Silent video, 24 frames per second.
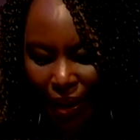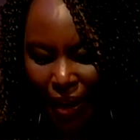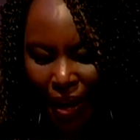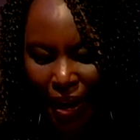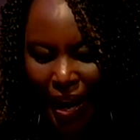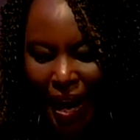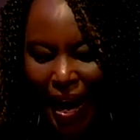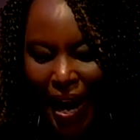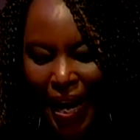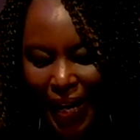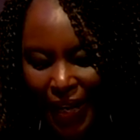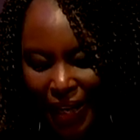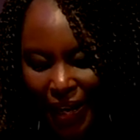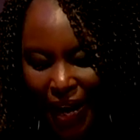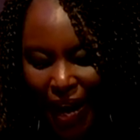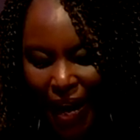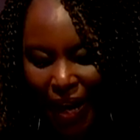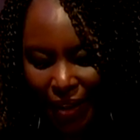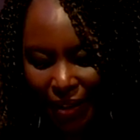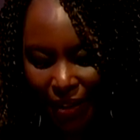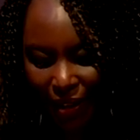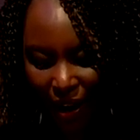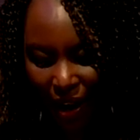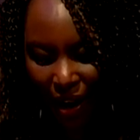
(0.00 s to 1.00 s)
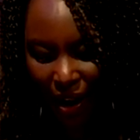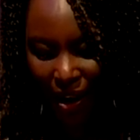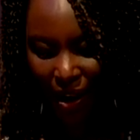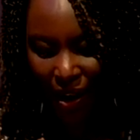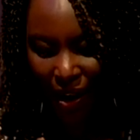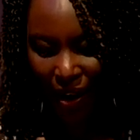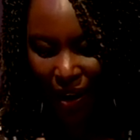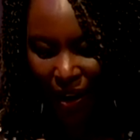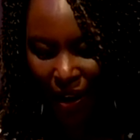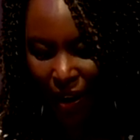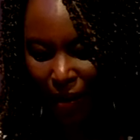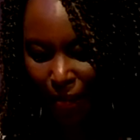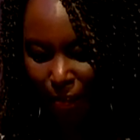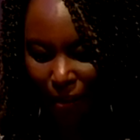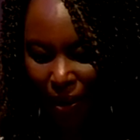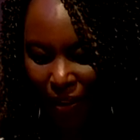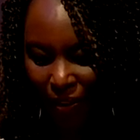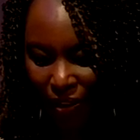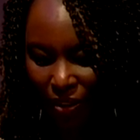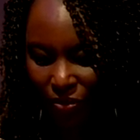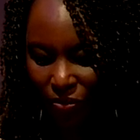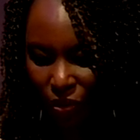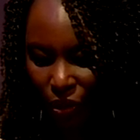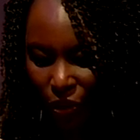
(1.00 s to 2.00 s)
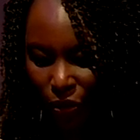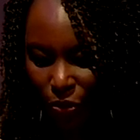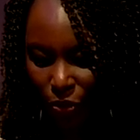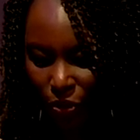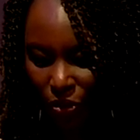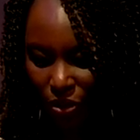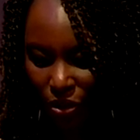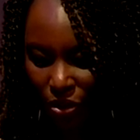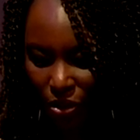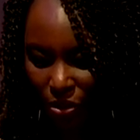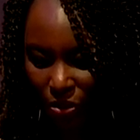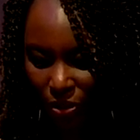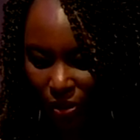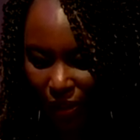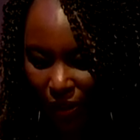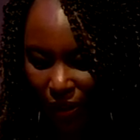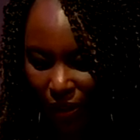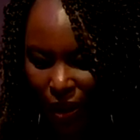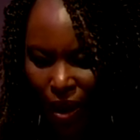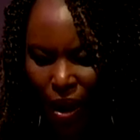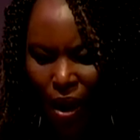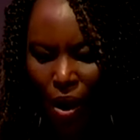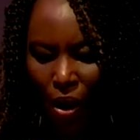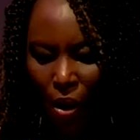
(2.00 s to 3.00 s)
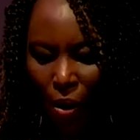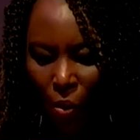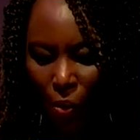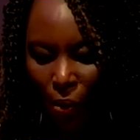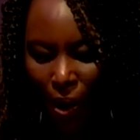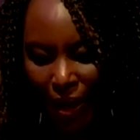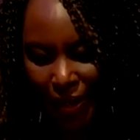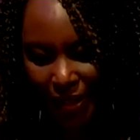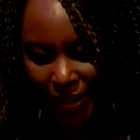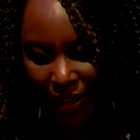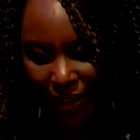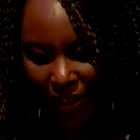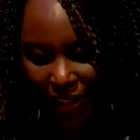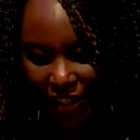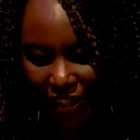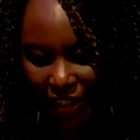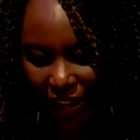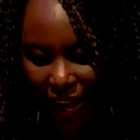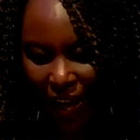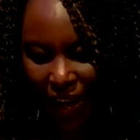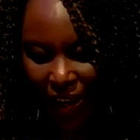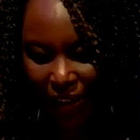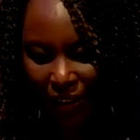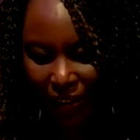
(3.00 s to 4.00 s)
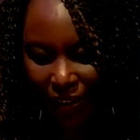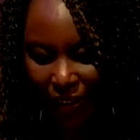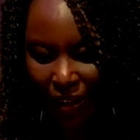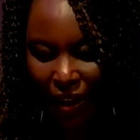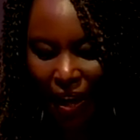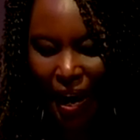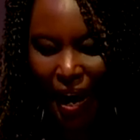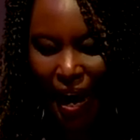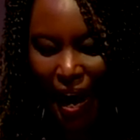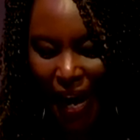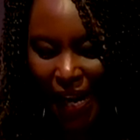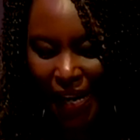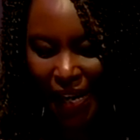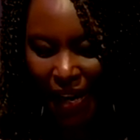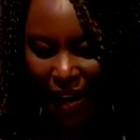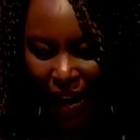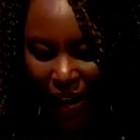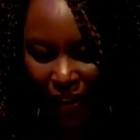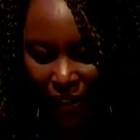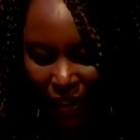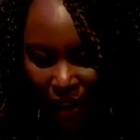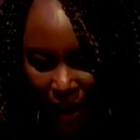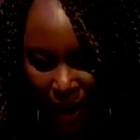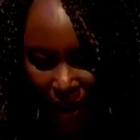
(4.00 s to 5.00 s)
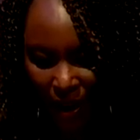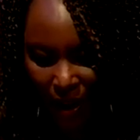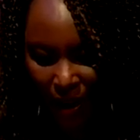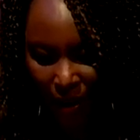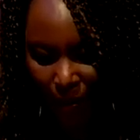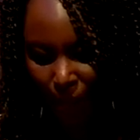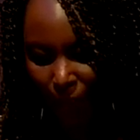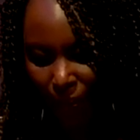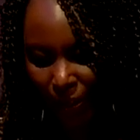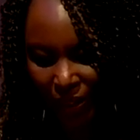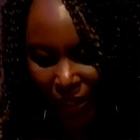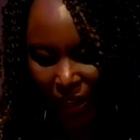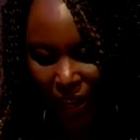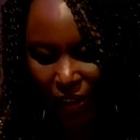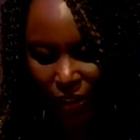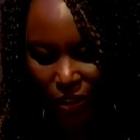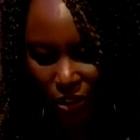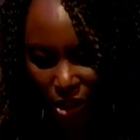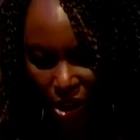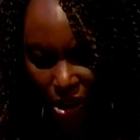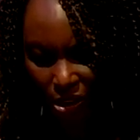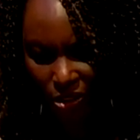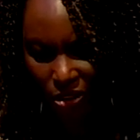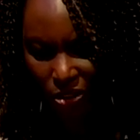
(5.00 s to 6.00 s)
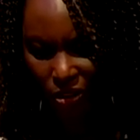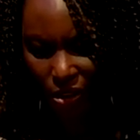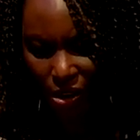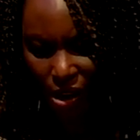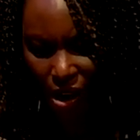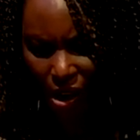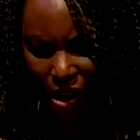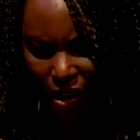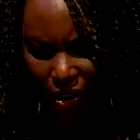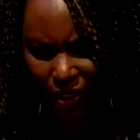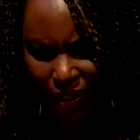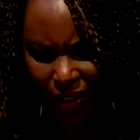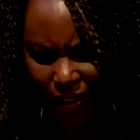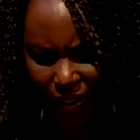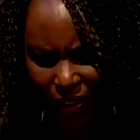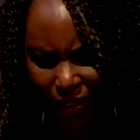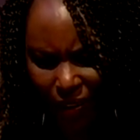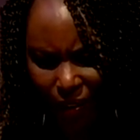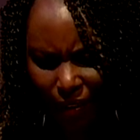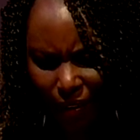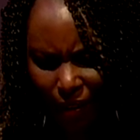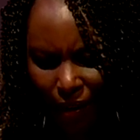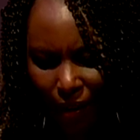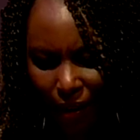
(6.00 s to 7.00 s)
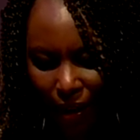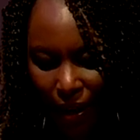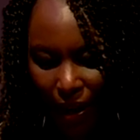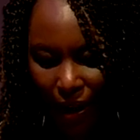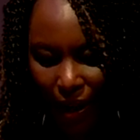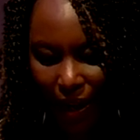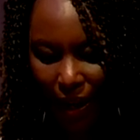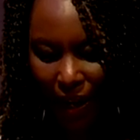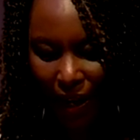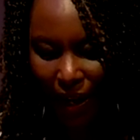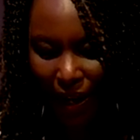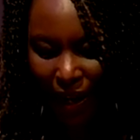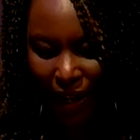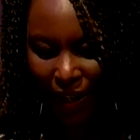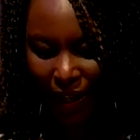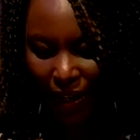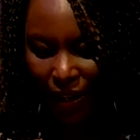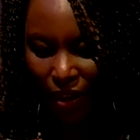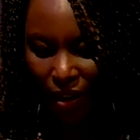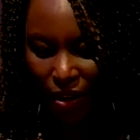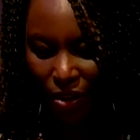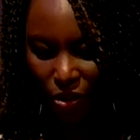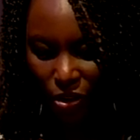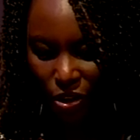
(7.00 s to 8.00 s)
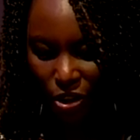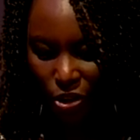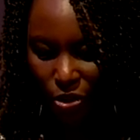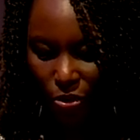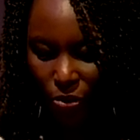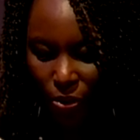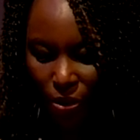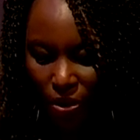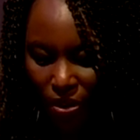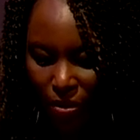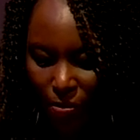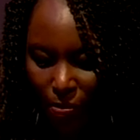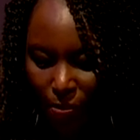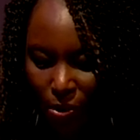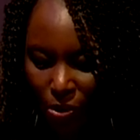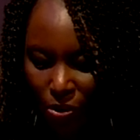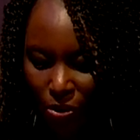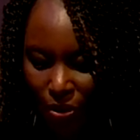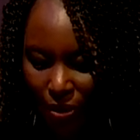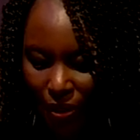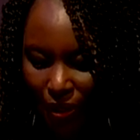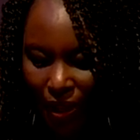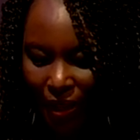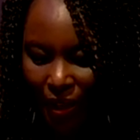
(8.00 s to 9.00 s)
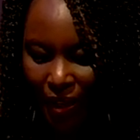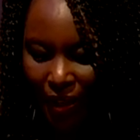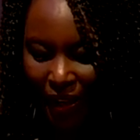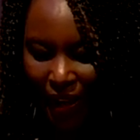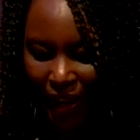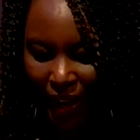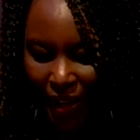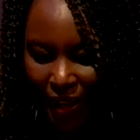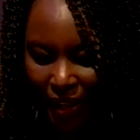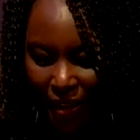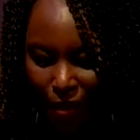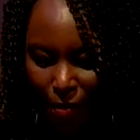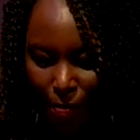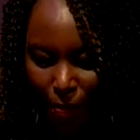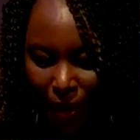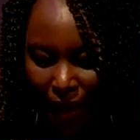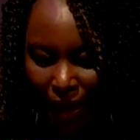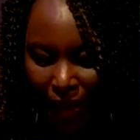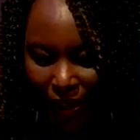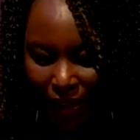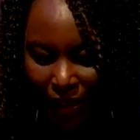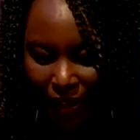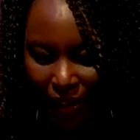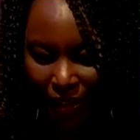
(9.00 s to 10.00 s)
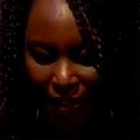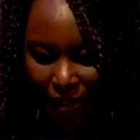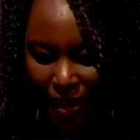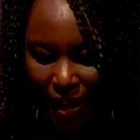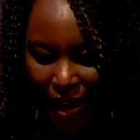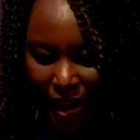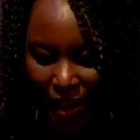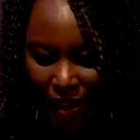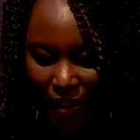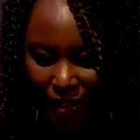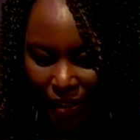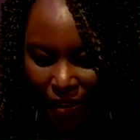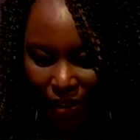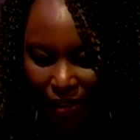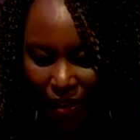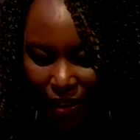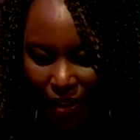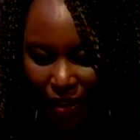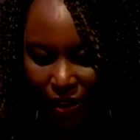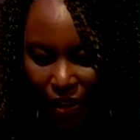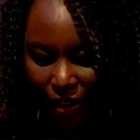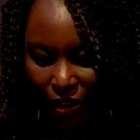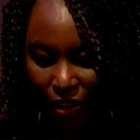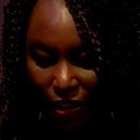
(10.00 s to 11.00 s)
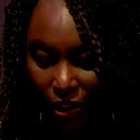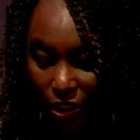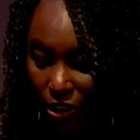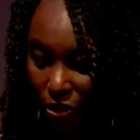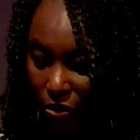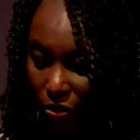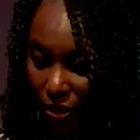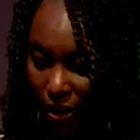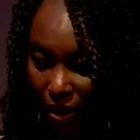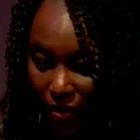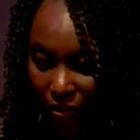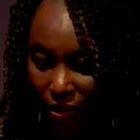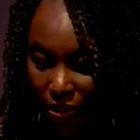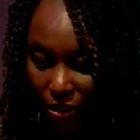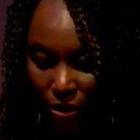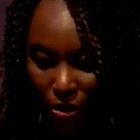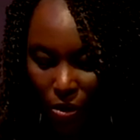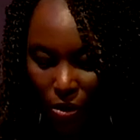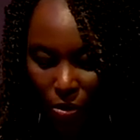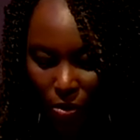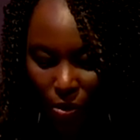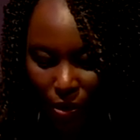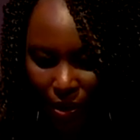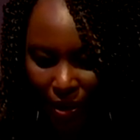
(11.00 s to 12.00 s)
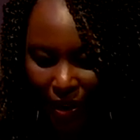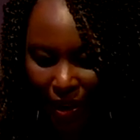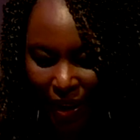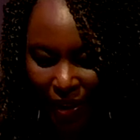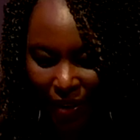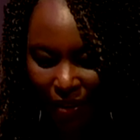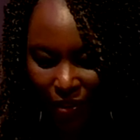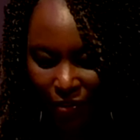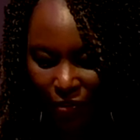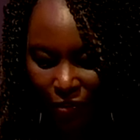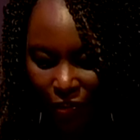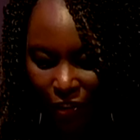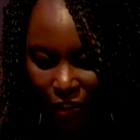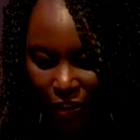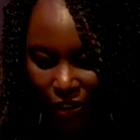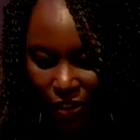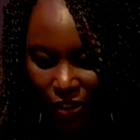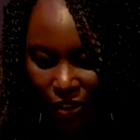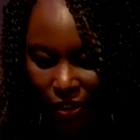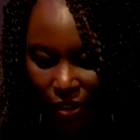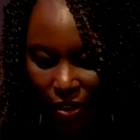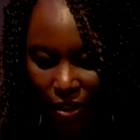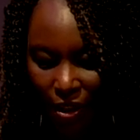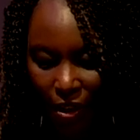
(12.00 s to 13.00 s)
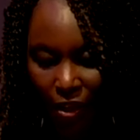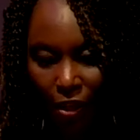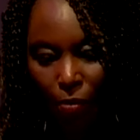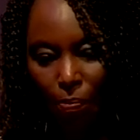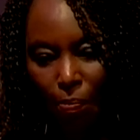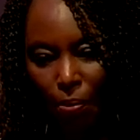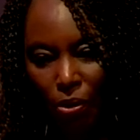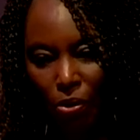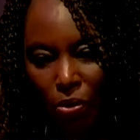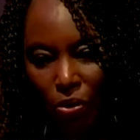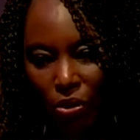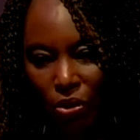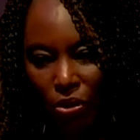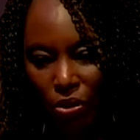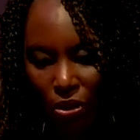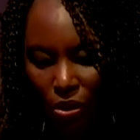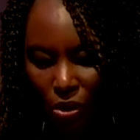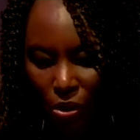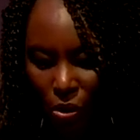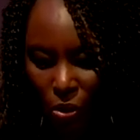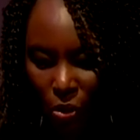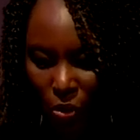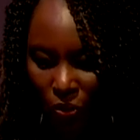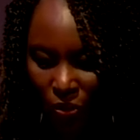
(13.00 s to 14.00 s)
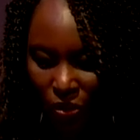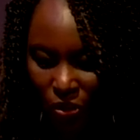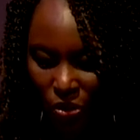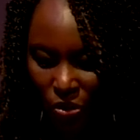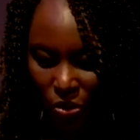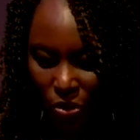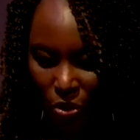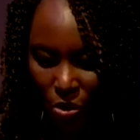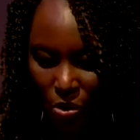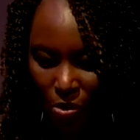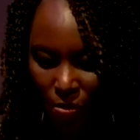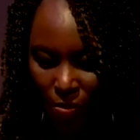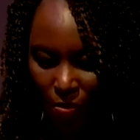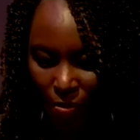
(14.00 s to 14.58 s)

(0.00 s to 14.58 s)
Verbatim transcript: Ayana! Her mother's voice was closer. Where's that child? Ayana! Must I talk to God? Ayana looked towards the boat and again at the blackening skies. She would never know what landed first the boat or the storm.